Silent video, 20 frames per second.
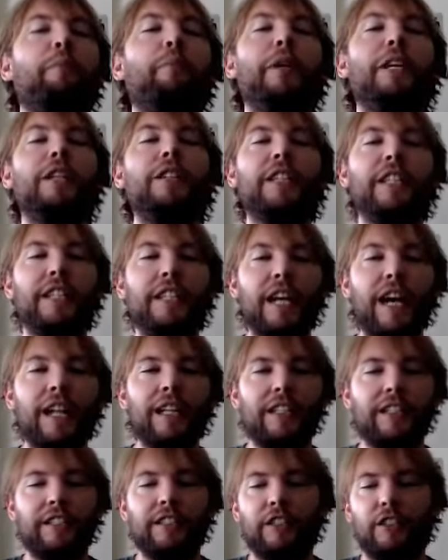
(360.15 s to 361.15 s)
billion
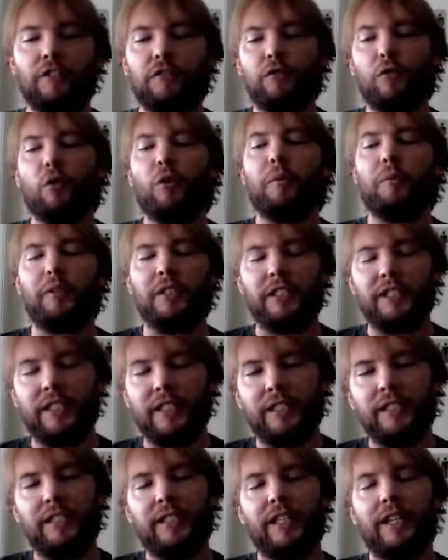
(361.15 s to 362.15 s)
or
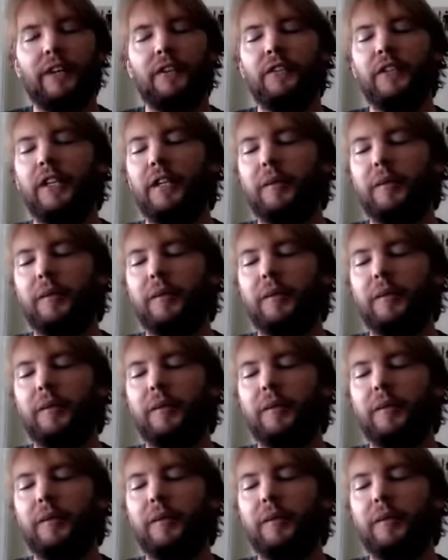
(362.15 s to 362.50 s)
4% of their